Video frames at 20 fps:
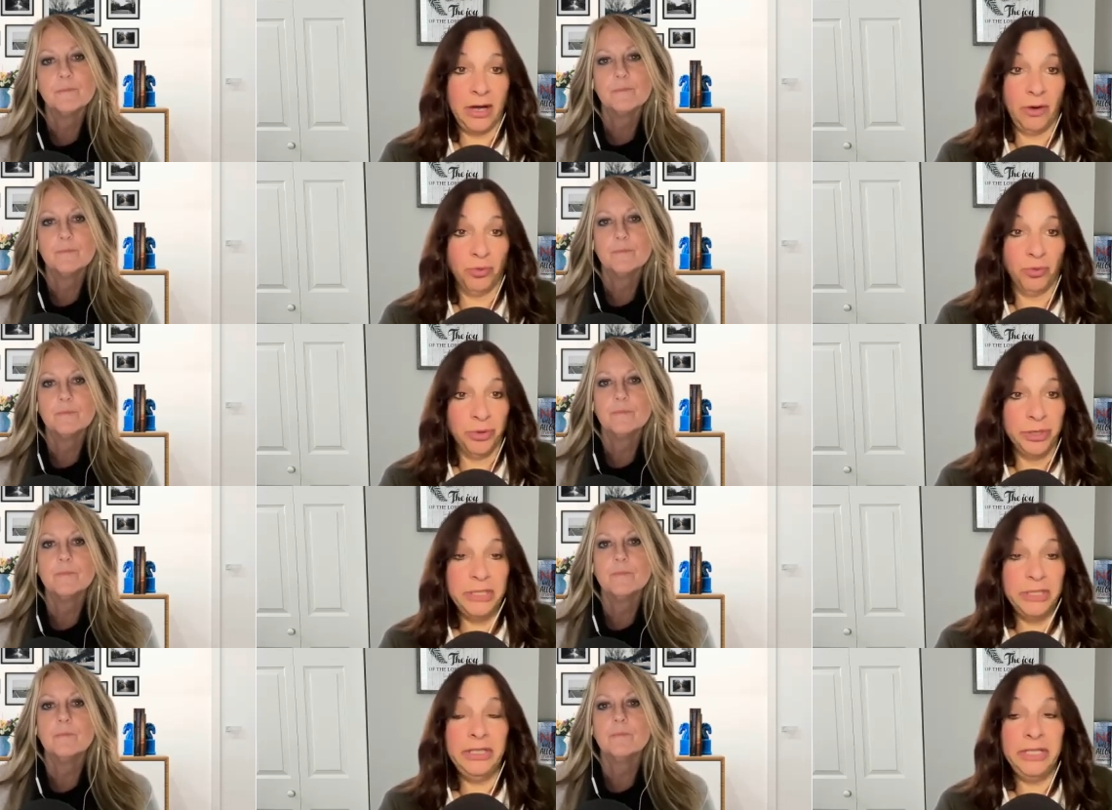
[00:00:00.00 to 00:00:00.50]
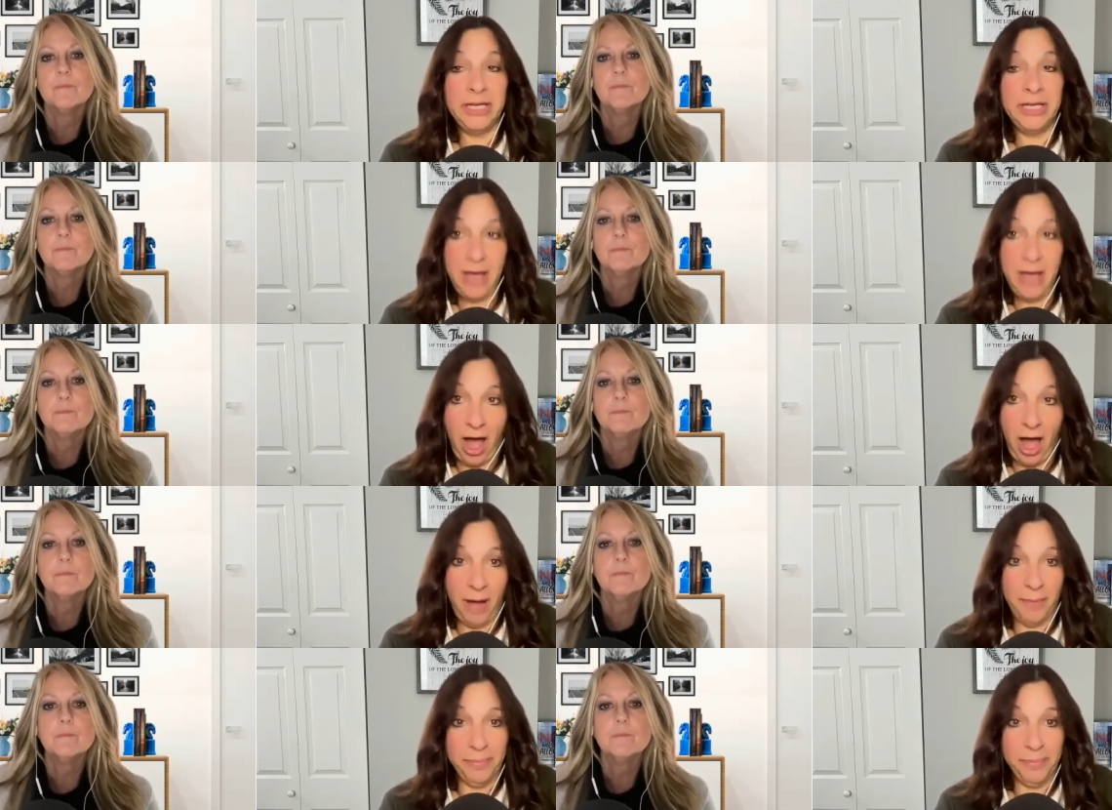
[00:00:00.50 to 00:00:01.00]
Speaker 1: a really
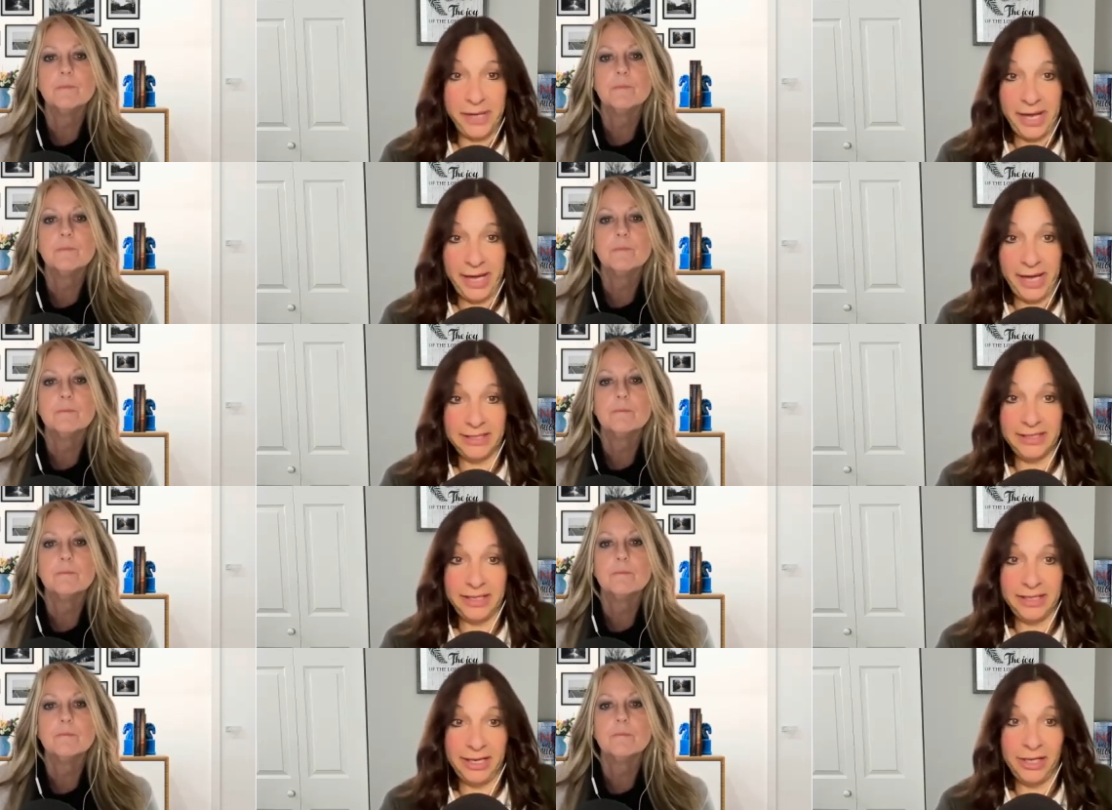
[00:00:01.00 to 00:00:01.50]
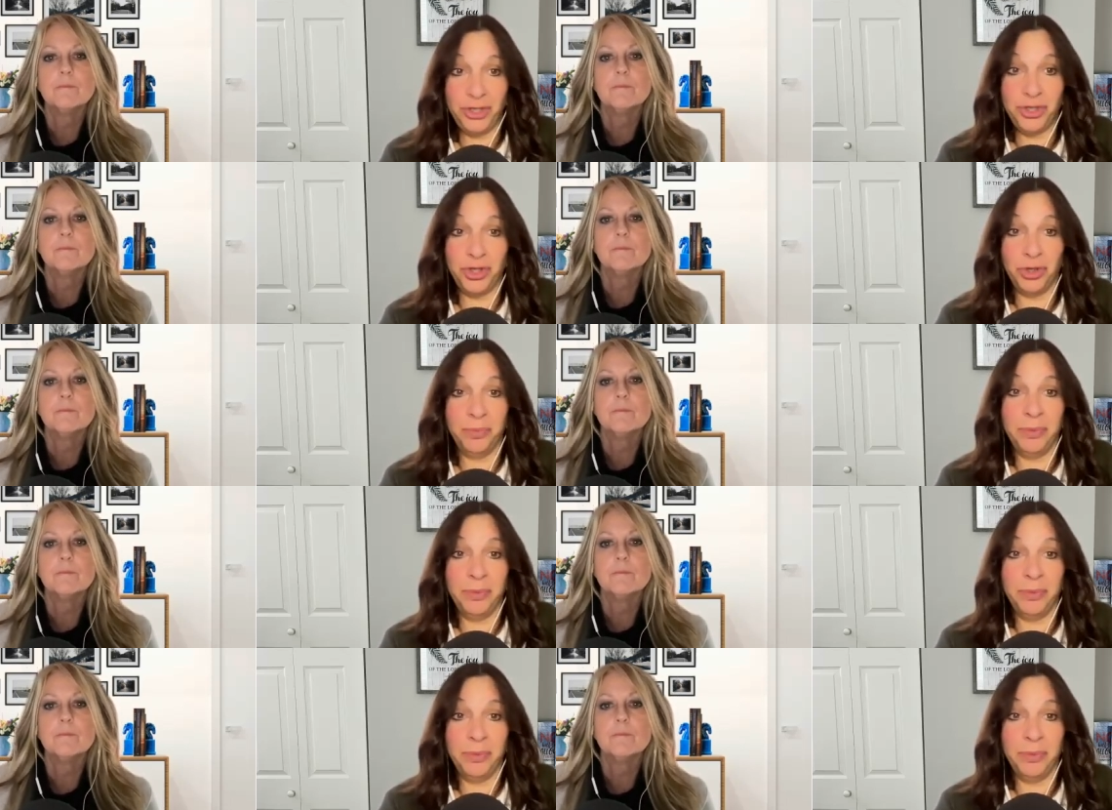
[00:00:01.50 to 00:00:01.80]
complex issue